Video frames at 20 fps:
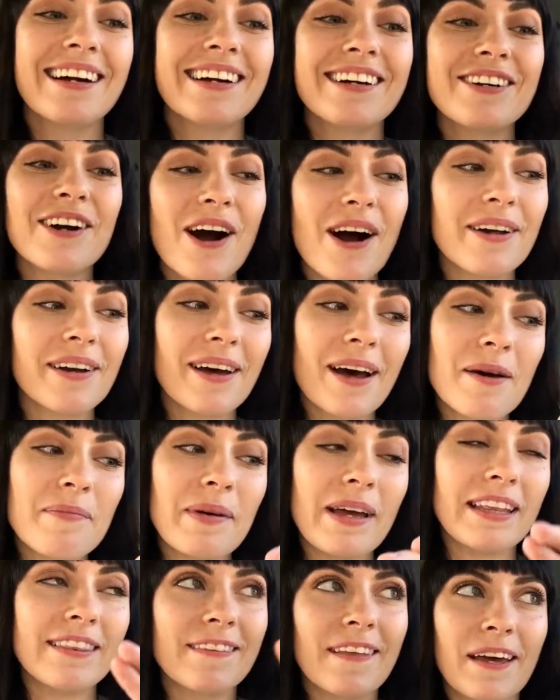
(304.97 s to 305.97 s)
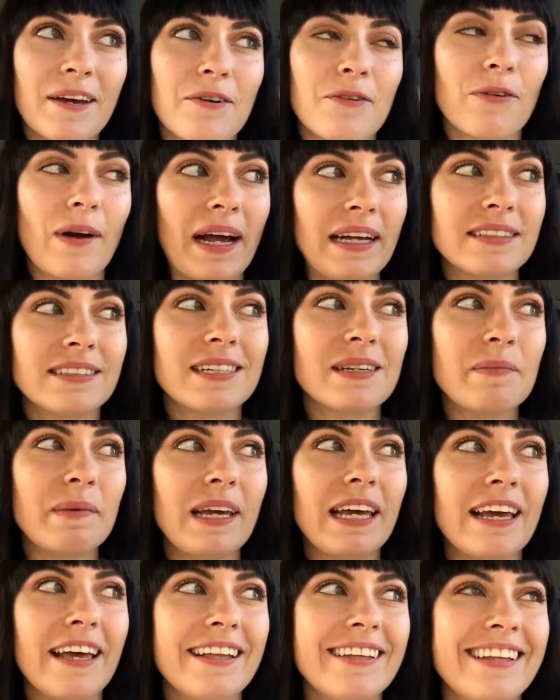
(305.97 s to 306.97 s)
got up and like ran to
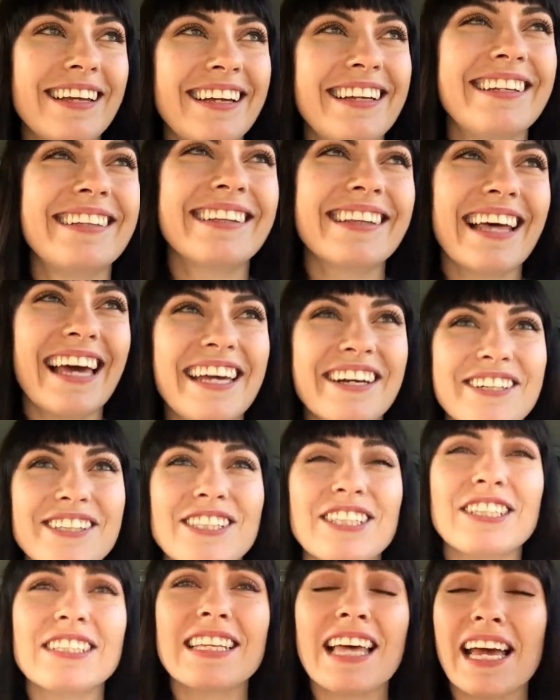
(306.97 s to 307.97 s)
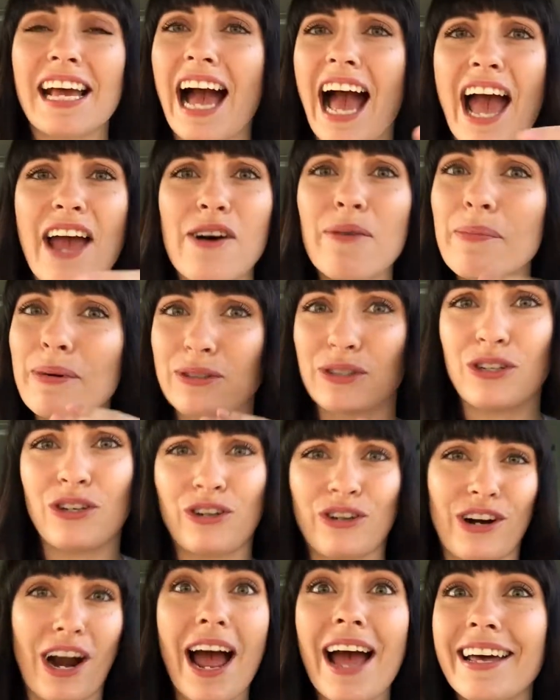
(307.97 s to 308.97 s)
me. And then later she's like, I almost
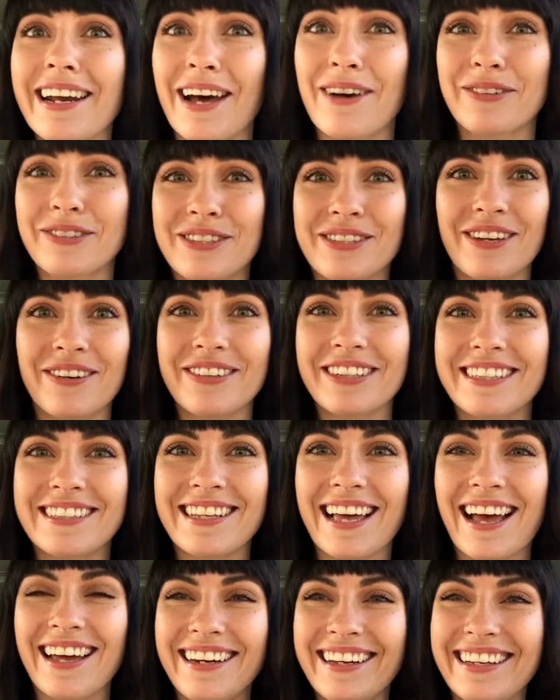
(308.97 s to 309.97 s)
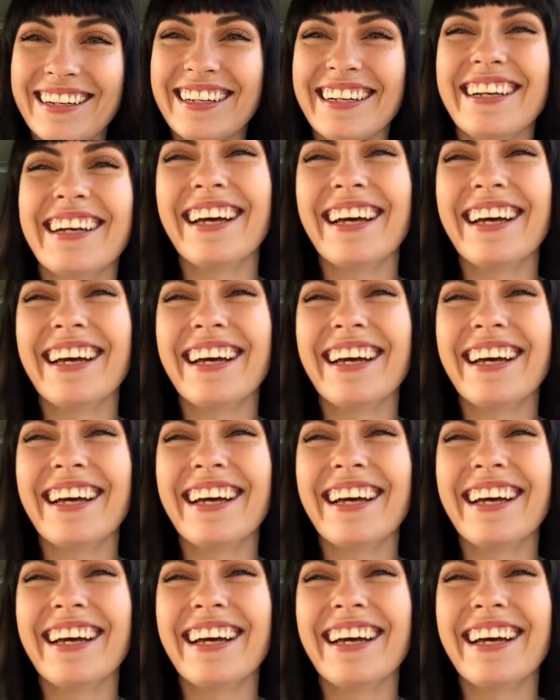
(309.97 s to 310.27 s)
cried. I was so excited.